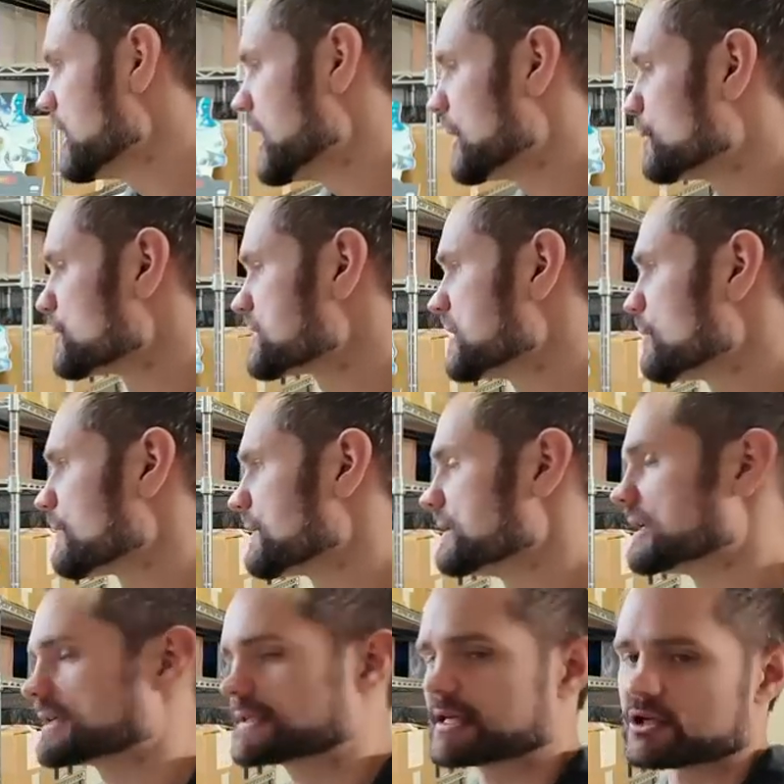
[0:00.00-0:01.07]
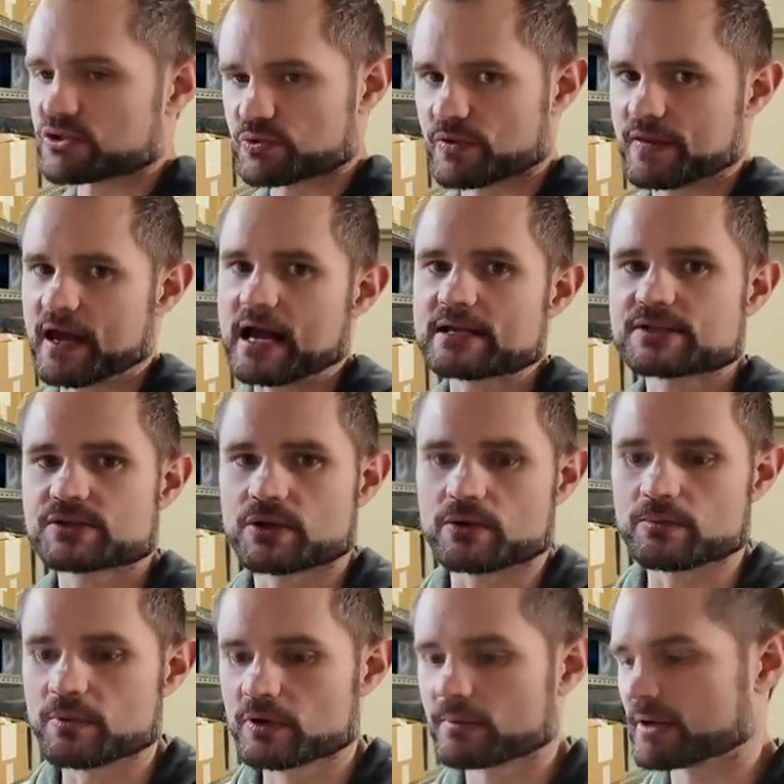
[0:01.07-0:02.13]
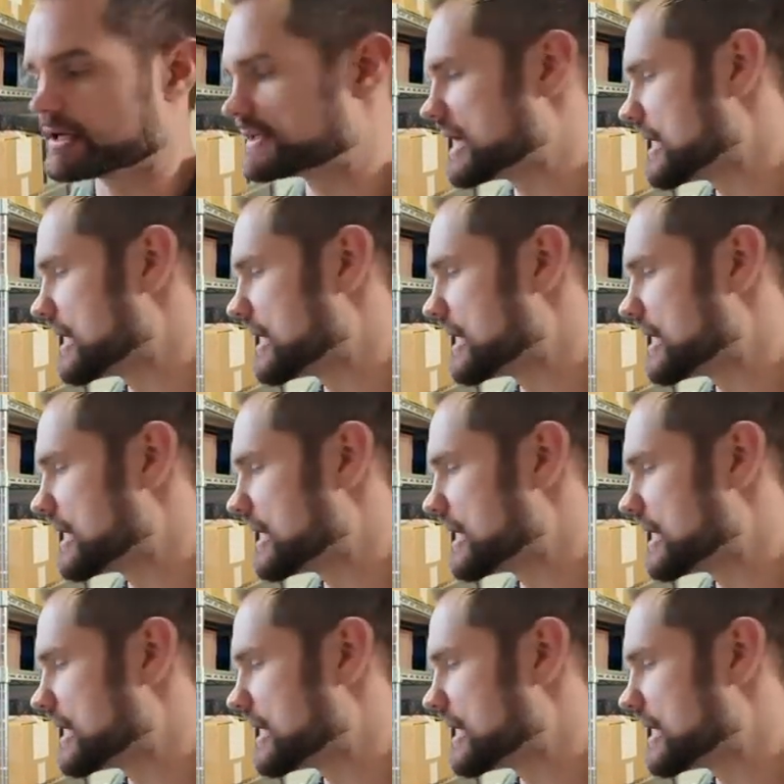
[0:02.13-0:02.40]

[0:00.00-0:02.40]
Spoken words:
and we'll see where the dust settles with that. So Pokemon is